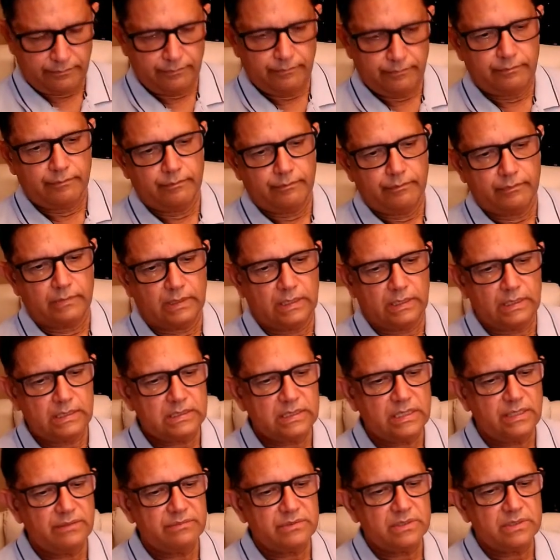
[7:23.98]
This
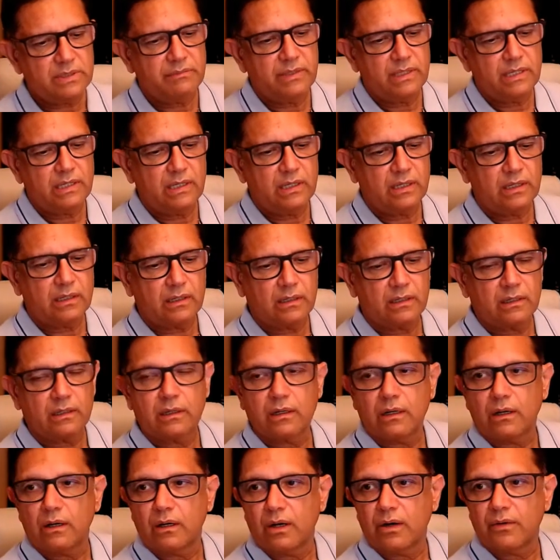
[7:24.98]
gives a meaning
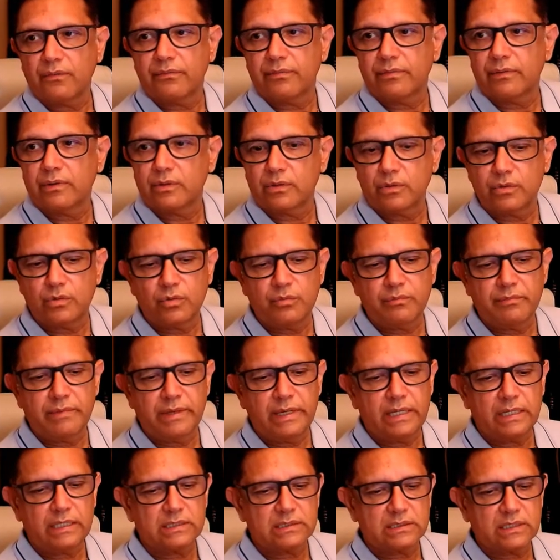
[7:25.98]
of to
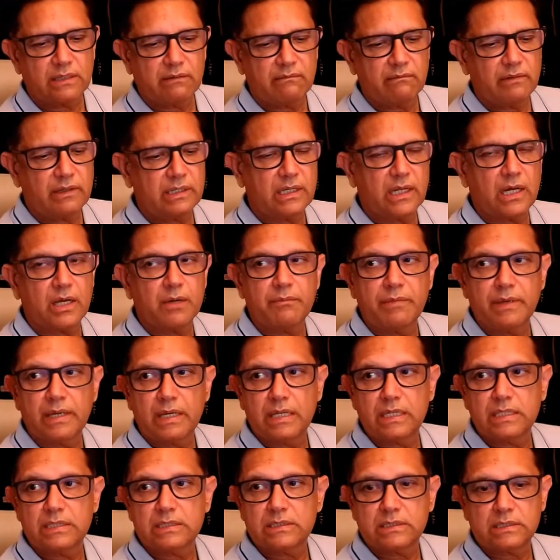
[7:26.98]
make someone
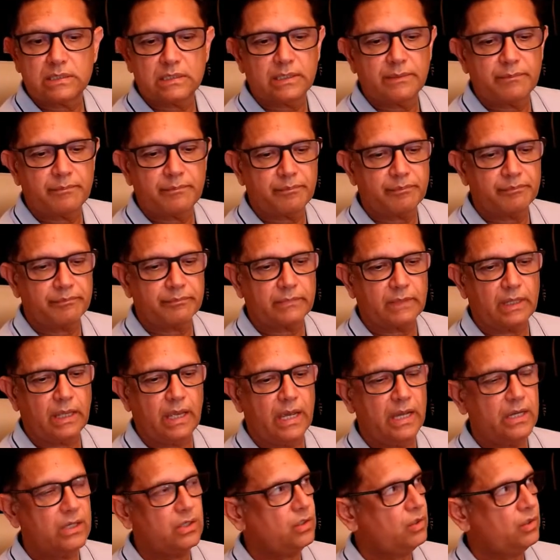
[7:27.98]
abased
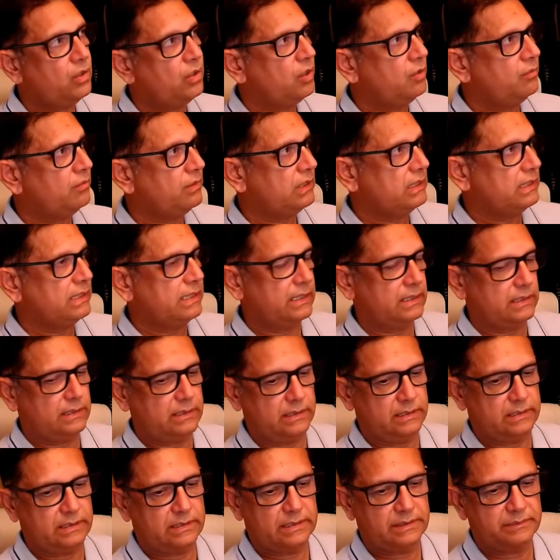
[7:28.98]
and
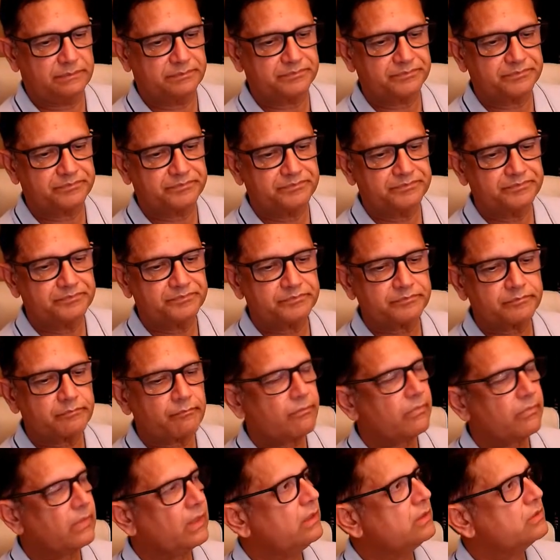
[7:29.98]
humiliated.
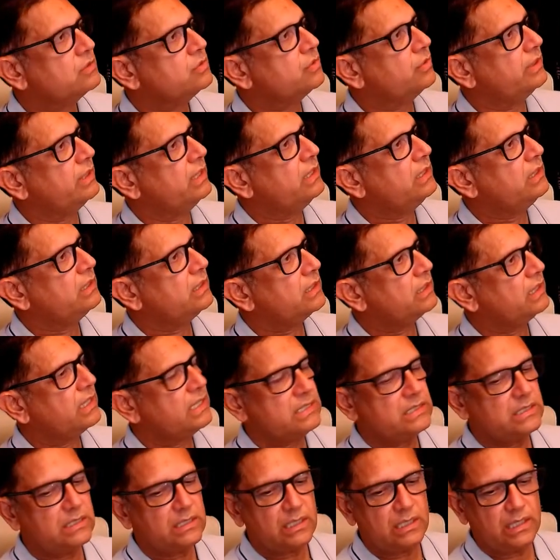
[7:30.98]
So in
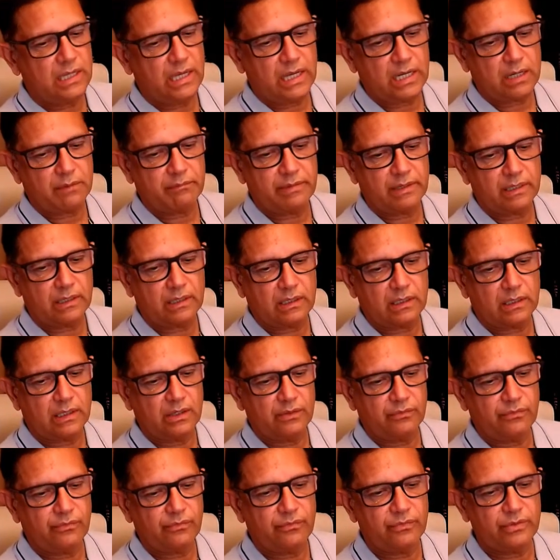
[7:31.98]
classical Arabic,
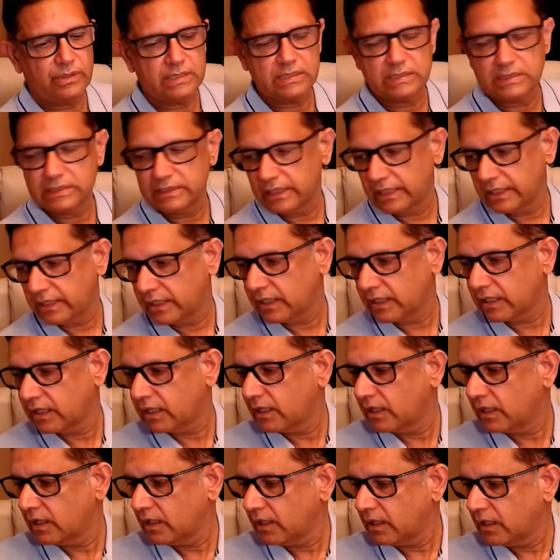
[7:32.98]
if we say
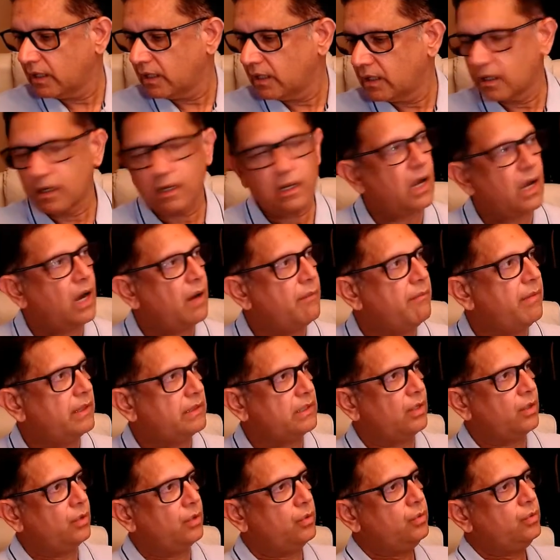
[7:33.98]

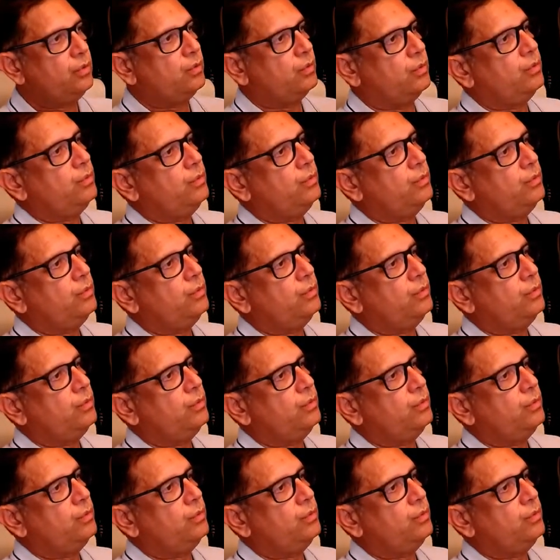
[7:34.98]
kabatahu,